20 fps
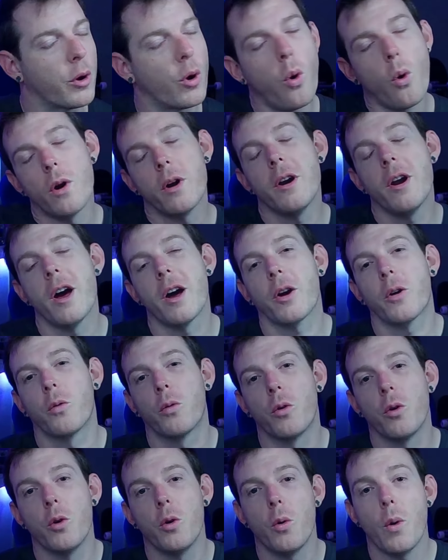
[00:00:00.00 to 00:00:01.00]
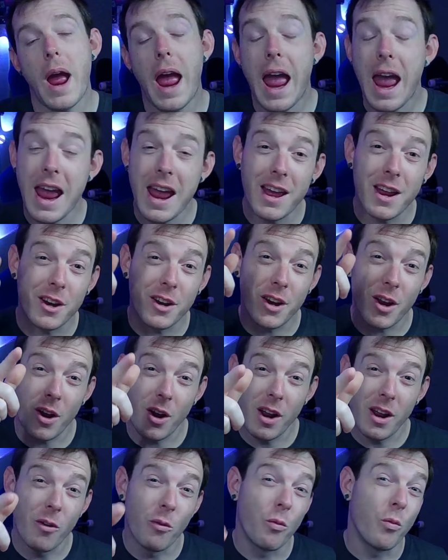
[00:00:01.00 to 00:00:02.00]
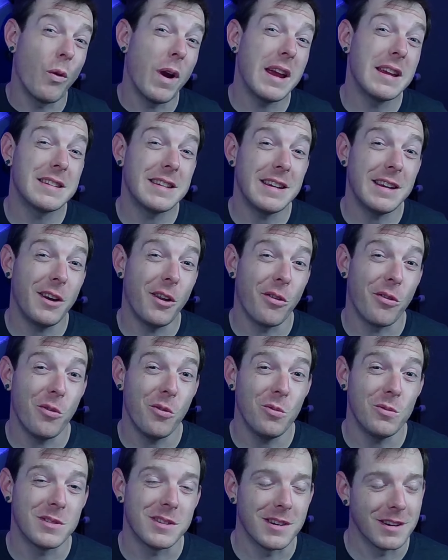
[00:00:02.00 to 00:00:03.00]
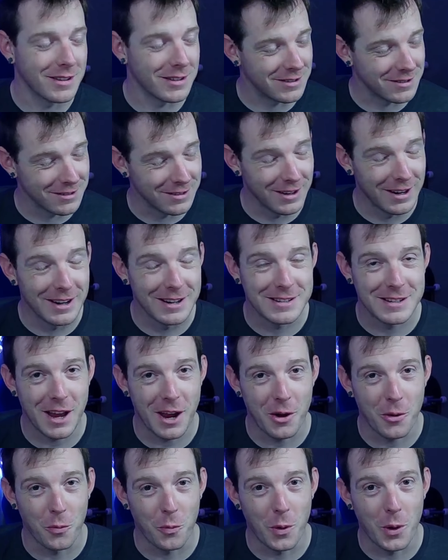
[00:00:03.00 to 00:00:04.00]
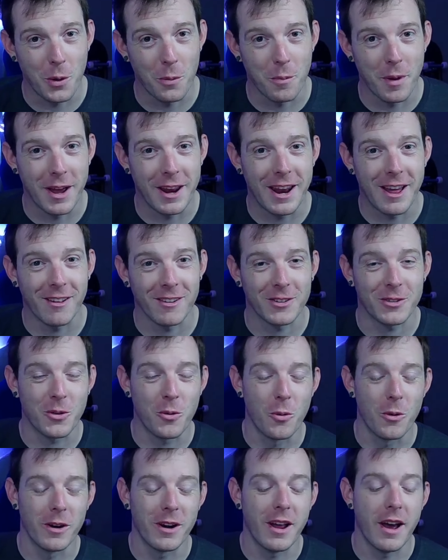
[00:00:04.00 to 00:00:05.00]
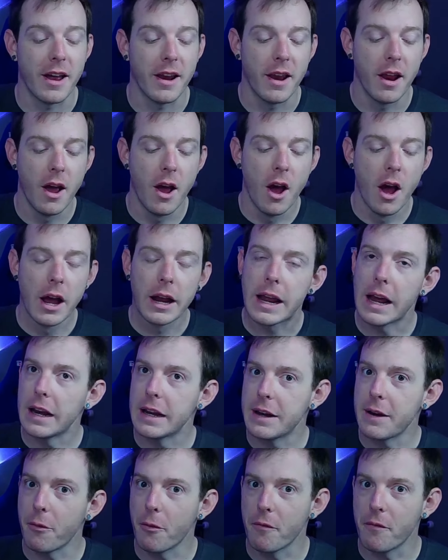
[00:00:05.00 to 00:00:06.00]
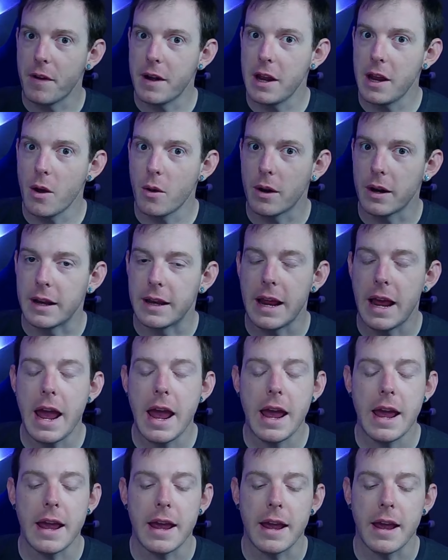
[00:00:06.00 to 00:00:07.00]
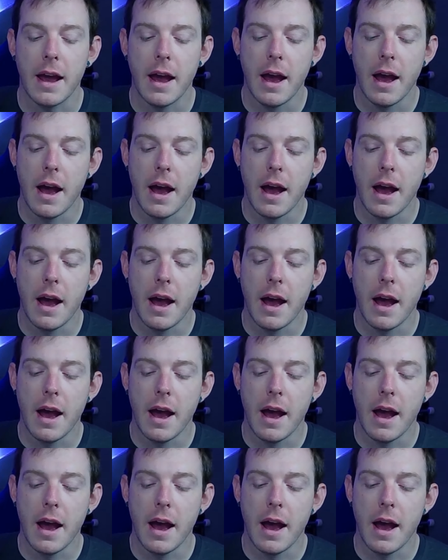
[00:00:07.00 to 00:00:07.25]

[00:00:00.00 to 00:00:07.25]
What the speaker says: Cornnut crew and racing enthusiasts? It is I, your wheelman, Alex Cornnut. Got a different video today.